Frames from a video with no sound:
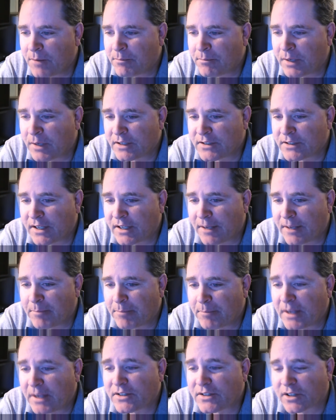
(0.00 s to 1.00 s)
But
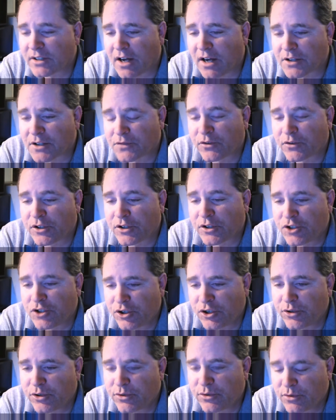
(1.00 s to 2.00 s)
uh, Pentecost for the
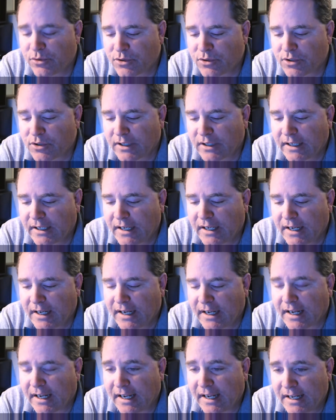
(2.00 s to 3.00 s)
Jews
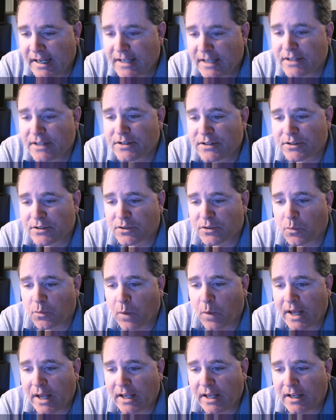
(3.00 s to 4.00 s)
is
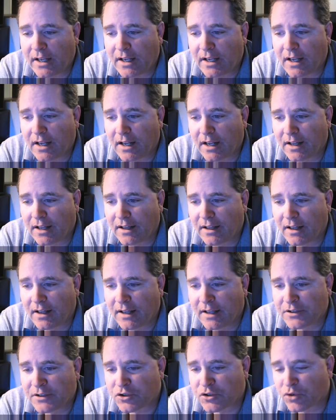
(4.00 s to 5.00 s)
when
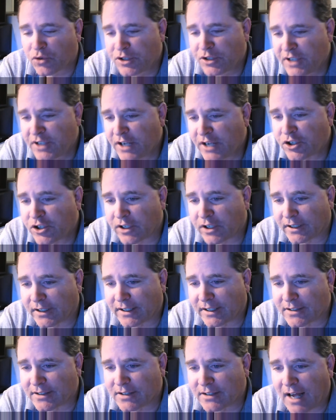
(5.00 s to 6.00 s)
it's tradition,
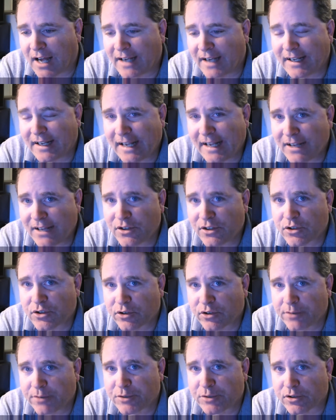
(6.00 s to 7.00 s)
it's not in the
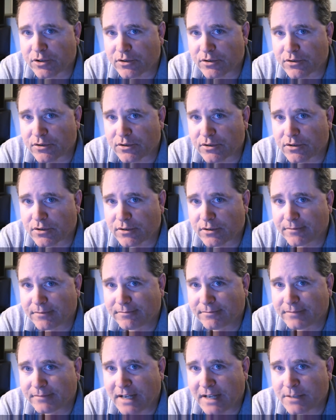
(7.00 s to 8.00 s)
scriptures
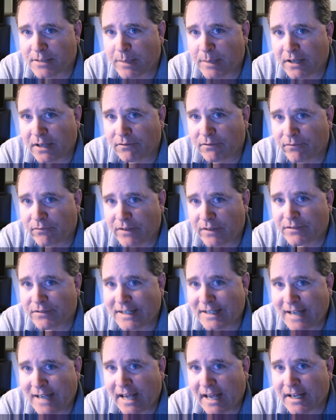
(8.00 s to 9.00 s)
as being
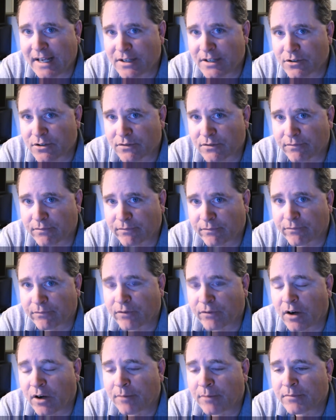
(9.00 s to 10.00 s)
50 days
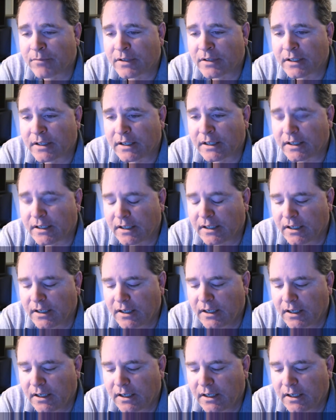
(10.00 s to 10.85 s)
from the